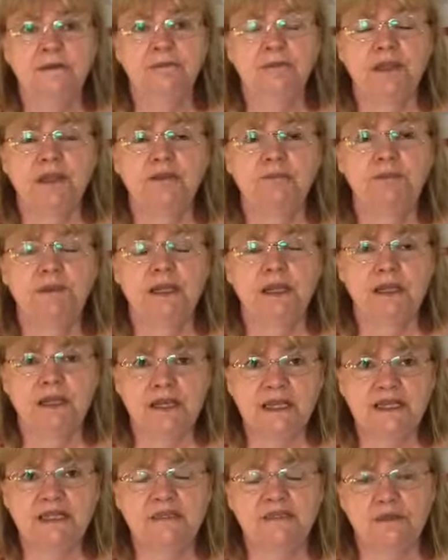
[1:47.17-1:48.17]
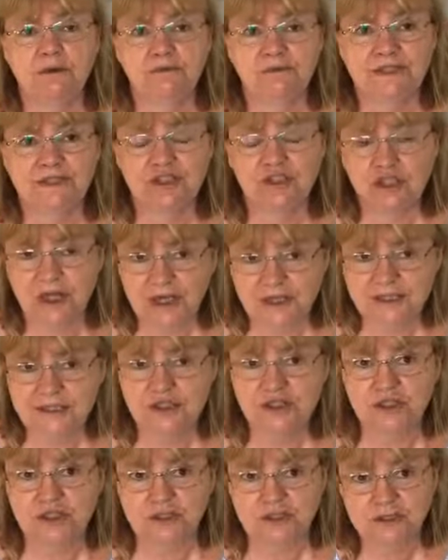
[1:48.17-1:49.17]
there'll be a list of
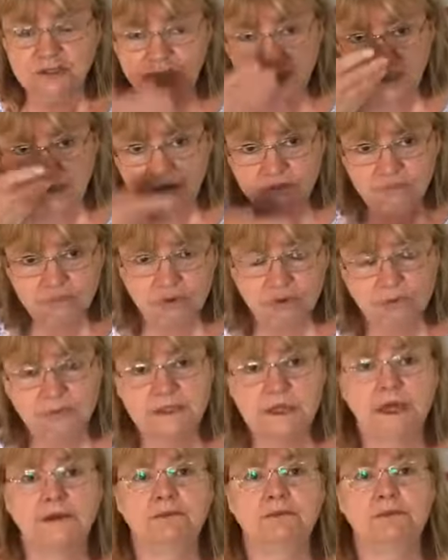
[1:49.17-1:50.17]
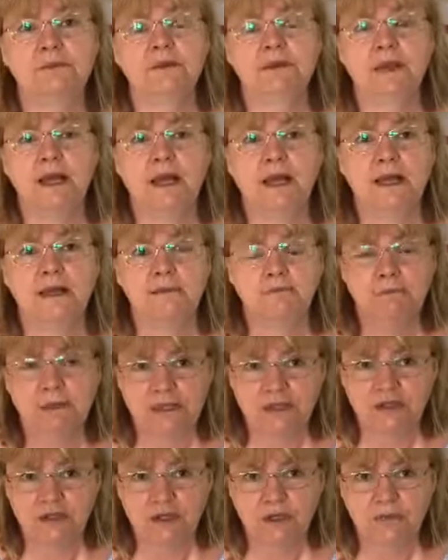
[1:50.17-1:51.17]
suggestions in the drop-down
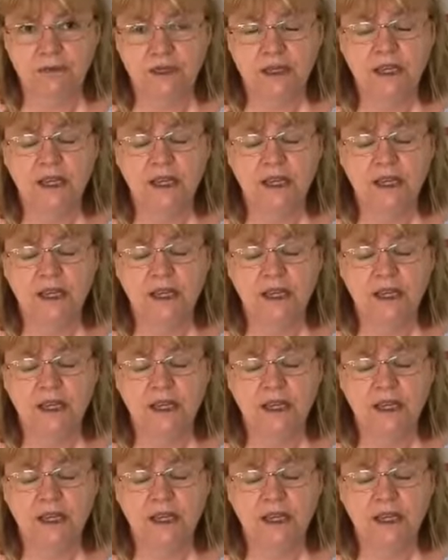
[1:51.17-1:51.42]
menu.